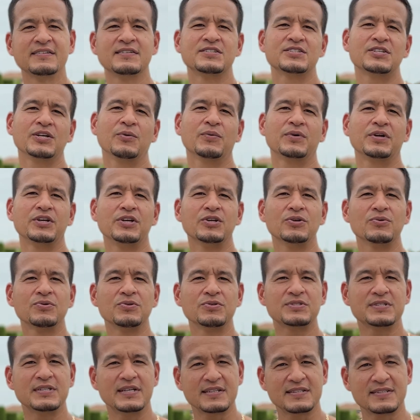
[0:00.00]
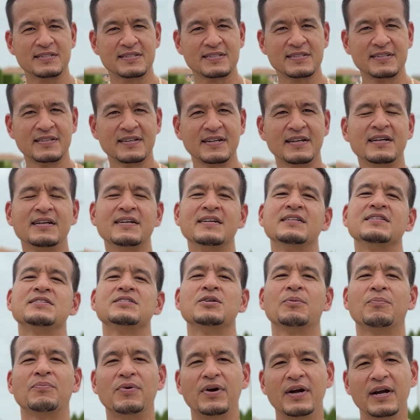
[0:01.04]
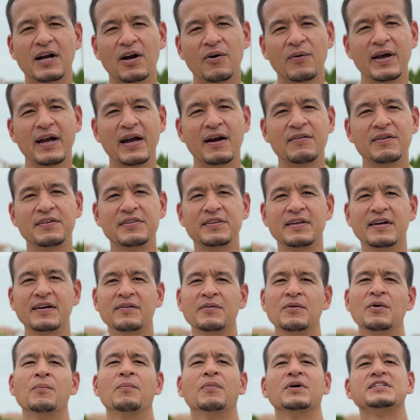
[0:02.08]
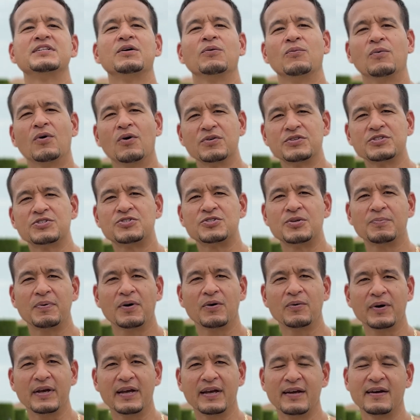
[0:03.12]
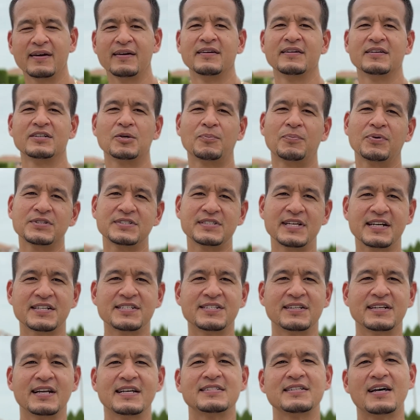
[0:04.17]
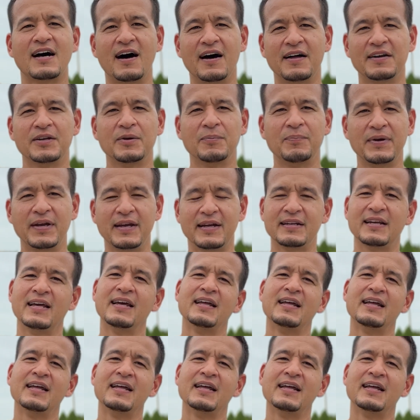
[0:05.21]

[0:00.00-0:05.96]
So you want to use this to break away everything, but it won't strip away the protection that's on the paint.